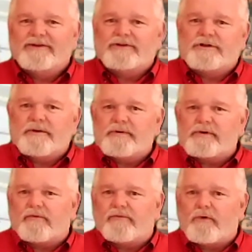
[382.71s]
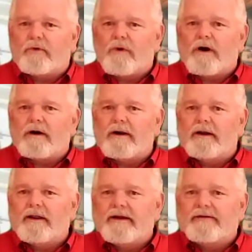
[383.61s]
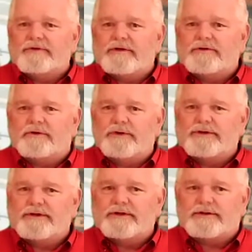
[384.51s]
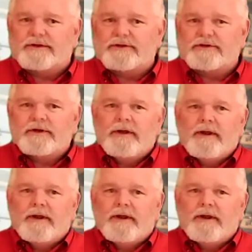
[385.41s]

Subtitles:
A typical 4-wire LAF sensor resistance